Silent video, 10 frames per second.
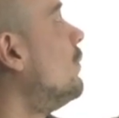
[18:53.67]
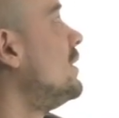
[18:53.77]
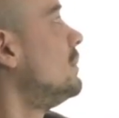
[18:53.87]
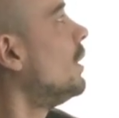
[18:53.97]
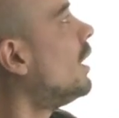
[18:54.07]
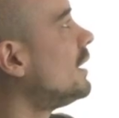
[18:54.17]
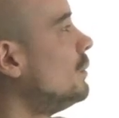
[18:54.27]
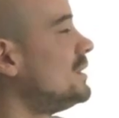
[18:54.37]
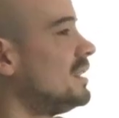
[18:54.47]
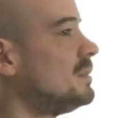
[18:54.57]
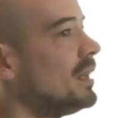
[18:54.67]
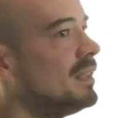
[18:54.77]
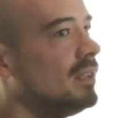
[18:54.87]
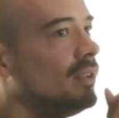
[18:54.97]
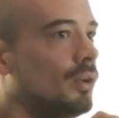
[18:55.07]
example, oh, he was
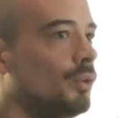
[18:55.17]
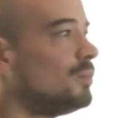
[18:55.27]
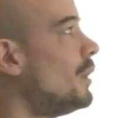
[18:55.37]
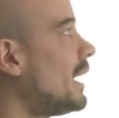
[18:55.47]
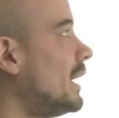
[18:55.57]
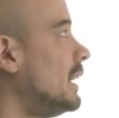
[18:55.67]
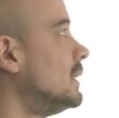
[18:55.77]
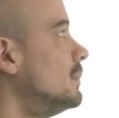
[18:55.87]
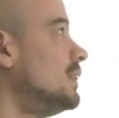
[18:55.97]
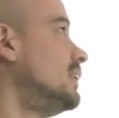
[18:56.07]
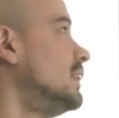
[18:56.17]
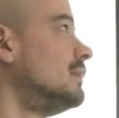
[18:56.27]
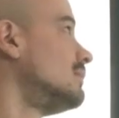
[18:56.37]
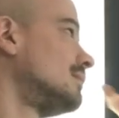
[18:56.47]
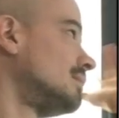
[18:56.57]
expecting a close bracket, but it
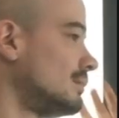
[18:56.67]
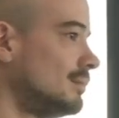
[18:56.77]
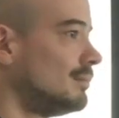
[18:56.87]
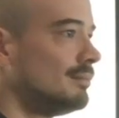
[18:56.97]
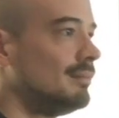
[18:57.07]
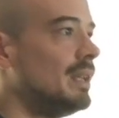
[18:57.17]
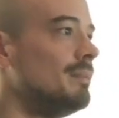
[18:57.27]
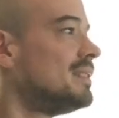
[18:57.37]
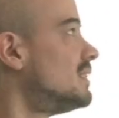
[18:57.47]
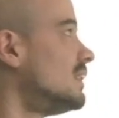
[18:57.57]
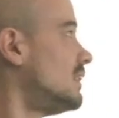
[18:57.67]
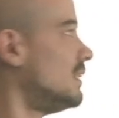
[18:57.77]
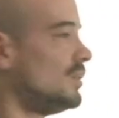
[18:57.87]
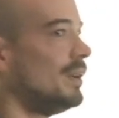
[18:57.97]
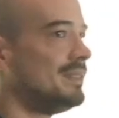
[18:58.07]
missed it, and
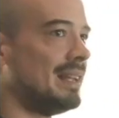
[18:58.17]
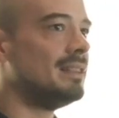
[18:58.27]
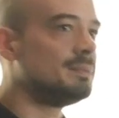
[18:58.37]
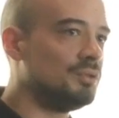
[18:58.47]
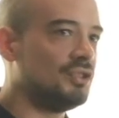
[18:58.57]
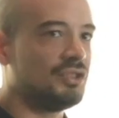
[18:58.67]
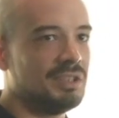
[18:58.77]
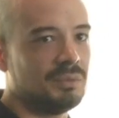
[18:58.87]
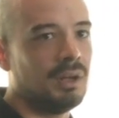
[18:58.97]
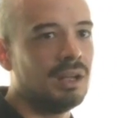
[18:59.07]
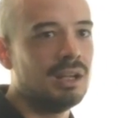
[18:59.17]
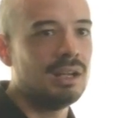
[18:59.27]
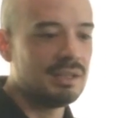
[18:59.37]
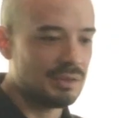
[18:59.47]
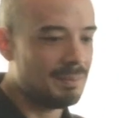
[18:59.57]
so it's at this position as well.
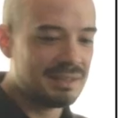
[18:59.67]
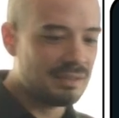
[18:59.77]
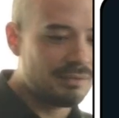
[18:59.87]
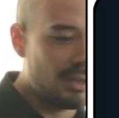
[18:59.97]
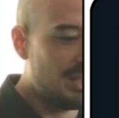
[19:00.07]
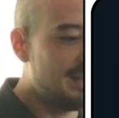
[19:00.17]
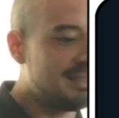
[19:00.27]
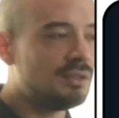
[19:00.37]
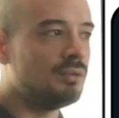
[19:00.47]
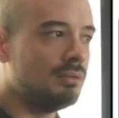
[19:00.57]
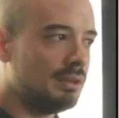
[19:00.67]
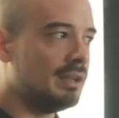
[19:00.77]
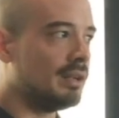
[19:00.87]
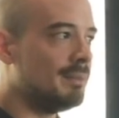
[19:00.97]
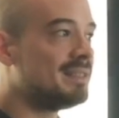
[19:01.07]
So it makes it very easy to,
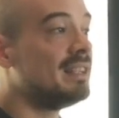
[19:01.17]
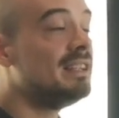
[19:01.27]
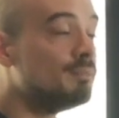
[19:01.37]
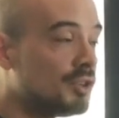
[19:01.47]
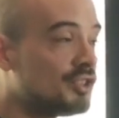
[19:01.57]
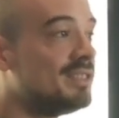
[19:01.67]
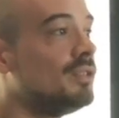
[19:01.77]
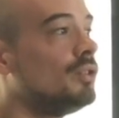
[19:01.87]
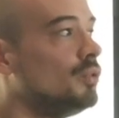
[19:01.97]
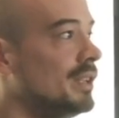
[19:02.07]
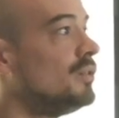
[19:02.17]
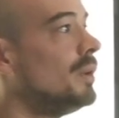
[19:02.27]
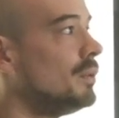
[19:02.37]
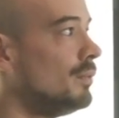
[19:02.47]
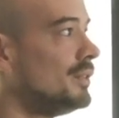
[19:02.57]
it makes it much easier to iterate
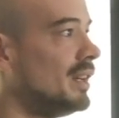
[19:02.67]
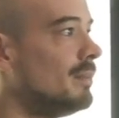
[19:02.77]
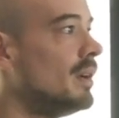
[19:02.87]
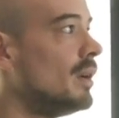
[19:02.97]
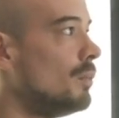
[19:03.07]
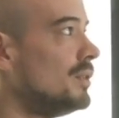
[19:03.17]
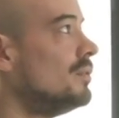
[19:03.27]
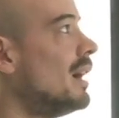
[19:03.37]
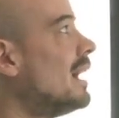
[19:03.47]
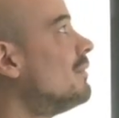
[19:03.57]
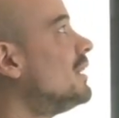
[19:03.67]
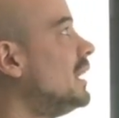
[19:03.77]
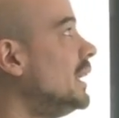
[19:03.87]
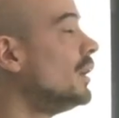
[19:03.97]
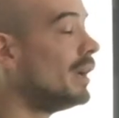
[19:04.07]
over time when you have
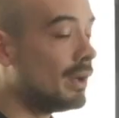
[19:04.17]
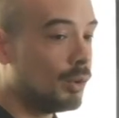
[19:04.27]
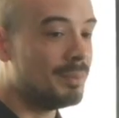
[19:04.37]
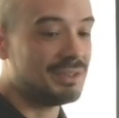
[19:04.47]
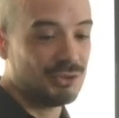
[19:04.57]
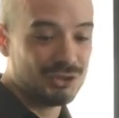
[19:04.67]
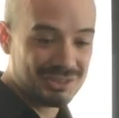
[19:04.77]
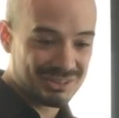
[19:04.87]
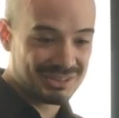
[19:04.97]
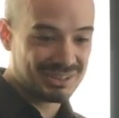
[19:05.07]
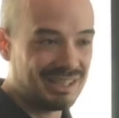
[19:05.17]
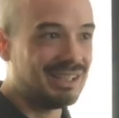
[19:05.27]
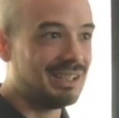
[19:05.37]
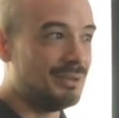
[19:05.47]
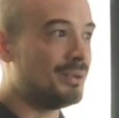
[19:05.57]
clear error messages
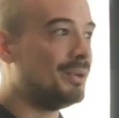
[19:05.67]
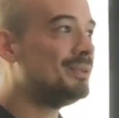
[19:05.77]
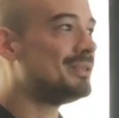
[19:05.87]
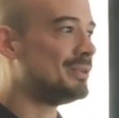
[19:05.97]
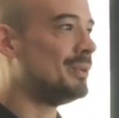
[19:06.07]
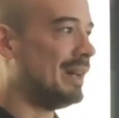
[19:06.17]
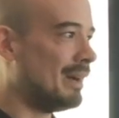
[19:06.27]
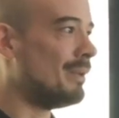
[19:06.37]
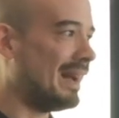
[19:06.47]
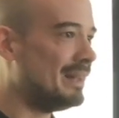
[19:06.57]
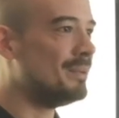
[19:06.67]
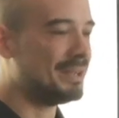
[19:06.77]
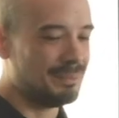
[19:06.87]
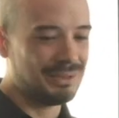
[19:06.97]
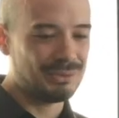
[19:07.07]
in your code. So I highly
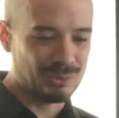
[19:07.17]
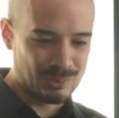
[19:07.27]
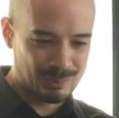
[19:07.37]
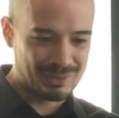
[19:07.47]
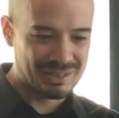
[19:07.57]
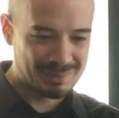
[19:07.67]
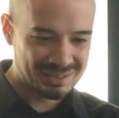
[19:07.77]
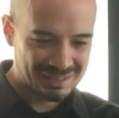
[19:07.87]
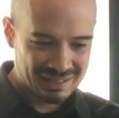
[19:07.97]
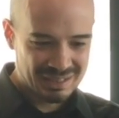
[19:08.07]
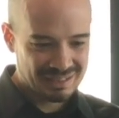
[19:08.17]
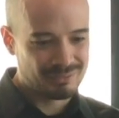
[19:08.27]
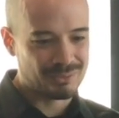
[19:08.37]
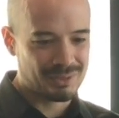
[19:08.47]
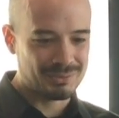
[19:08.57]
recommend to put them in if
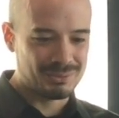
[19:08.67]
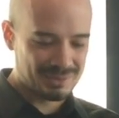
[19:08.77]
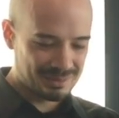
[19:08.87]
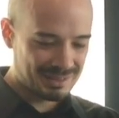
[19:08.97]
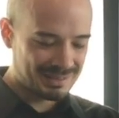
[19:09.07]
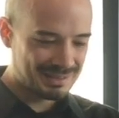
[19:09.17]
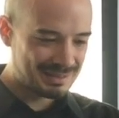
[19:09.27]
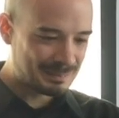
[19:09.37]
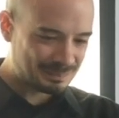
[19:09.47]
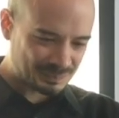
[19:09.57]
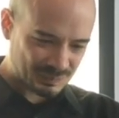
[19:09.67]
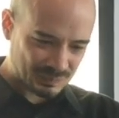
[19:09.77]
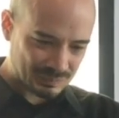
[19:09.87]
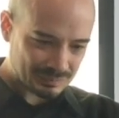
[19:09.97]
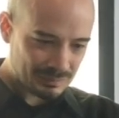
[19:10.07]
you're trying to do something like this.
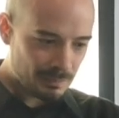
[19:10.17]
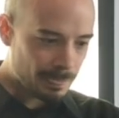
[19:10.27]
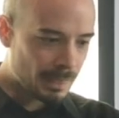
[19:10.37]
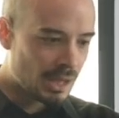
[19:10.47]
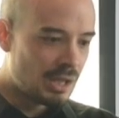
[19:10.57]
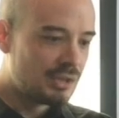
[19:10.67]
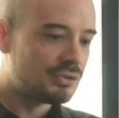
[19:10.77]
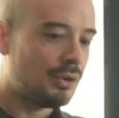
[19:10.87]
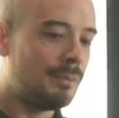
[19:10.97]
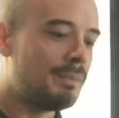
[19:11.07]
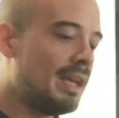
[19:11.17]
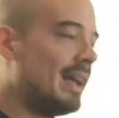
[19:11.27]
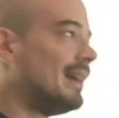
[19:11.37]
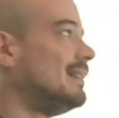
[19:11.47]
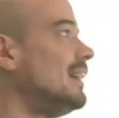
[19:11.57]
So
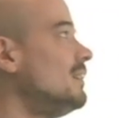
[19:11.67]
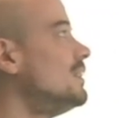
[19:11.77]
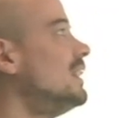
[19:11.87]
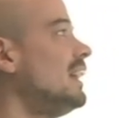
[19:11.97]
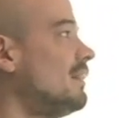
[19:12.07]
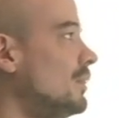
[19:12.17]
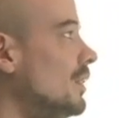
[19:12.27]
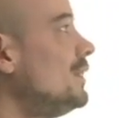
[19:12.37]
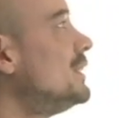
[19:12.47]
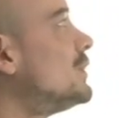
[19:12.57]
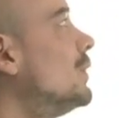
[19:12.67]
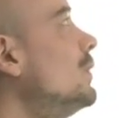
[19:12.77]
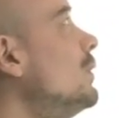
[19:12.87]
in the end of the day, after all this code,